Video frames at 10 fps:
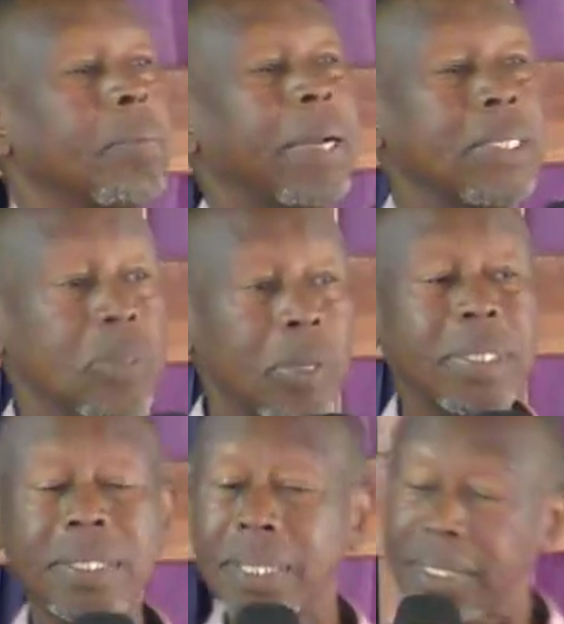But it's not
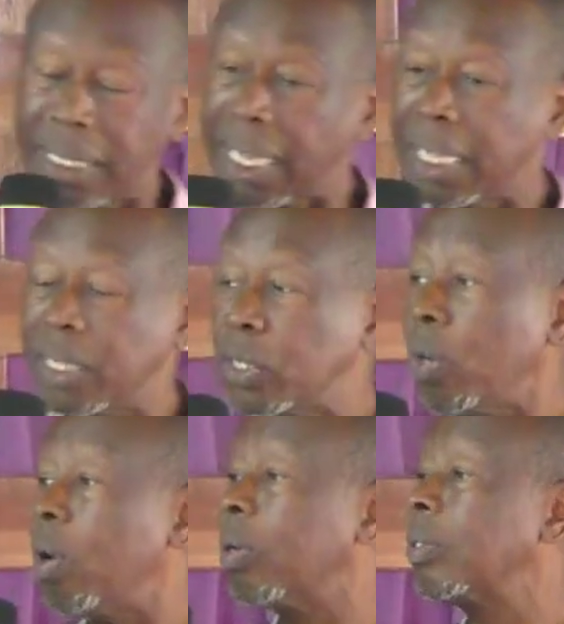necessarily
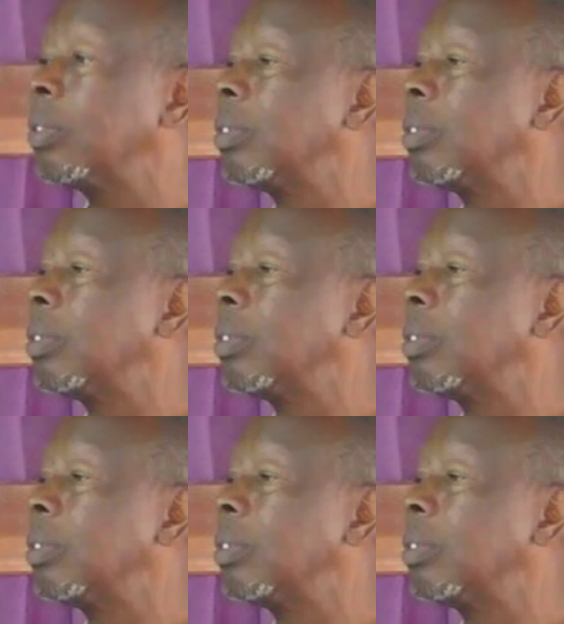so.